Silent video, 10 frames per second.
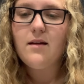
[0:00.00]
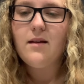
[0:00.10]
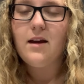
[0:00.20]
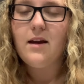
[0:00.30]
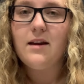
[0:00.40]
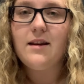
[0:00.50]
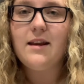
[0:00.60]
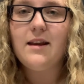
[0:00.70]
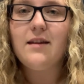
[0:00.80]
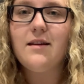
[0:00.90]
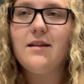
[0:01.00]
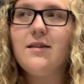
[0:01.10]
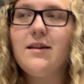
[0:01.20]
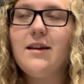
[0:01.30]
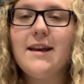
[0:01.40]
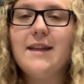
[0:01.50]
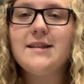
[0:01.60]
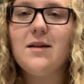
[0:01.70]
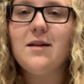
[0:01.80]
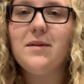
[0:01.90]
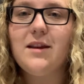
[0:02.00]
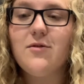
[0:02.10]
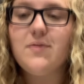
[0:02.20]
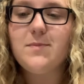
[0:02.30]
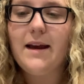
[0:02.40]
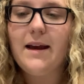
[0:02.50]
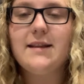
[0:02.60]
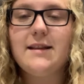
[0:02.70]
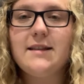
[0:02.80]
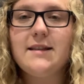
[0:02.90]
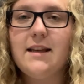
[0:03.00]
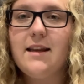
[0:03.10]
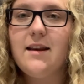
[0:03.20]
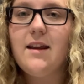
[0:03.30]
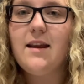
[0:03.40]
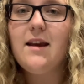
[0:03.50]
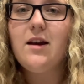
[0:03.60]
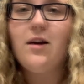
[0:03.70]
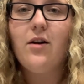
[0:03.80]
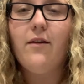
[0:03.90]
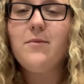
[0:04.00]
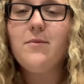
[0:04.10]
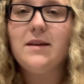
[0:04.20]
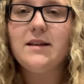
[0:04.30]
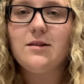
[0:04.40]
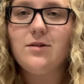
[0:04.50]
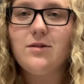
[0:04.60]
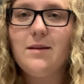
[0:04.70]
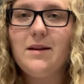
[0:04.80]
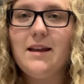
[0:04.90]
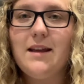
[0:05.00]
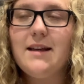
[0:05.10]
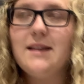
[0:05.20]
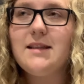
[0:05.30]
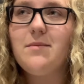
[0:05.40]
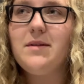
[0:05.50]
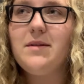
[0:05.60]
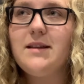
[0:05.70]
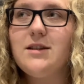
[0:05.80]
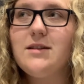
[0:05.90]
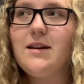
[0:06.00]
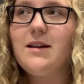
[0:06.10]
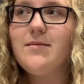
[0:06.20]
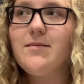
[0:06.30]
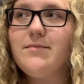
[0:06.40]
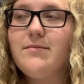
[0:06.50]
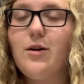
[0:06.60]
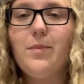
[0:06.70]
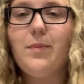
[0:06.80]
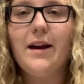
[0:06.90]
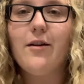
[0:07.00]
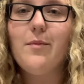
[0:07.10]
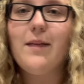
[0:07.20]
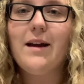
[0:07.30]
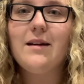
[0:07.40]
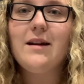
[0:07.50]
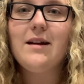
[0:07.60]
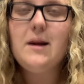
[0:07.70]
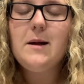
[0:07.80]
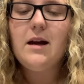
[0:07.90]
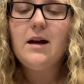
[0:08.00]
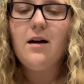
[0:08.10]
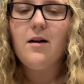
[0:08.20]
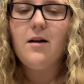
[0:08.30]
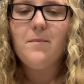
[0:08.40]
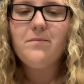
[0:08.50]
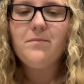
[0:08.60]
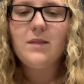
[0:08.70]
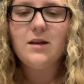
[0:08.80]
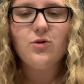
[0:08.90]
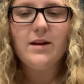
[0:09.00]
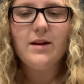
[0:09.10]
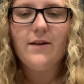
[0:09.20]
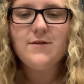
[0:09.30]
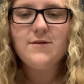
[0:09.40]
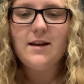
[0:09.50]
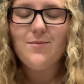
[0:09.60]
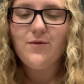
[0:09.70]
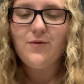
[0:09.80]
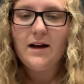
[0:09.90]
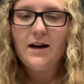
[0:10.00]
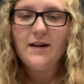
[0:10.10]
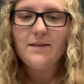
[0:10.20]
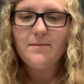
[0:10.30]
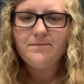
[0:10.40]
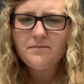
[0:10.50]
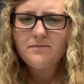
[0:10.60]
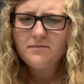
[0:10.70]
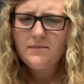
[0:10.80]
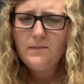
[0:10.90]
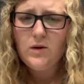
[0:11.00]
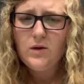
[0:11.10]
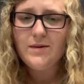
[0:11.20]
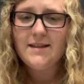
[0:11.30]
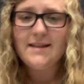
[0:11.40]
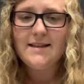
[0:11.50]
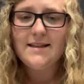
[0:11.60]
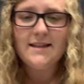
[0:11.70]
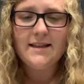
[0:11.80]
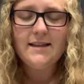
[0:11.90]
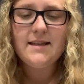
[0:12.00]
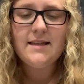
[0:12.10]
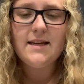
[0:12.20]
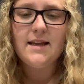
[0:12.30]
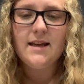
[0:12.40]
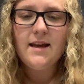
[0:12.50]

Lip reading: and he gets up and he goes back into the city, and all for ministry. He gets up and he's just like, nope, I gotta go back. And shortly after that, he moved on, and we see in 16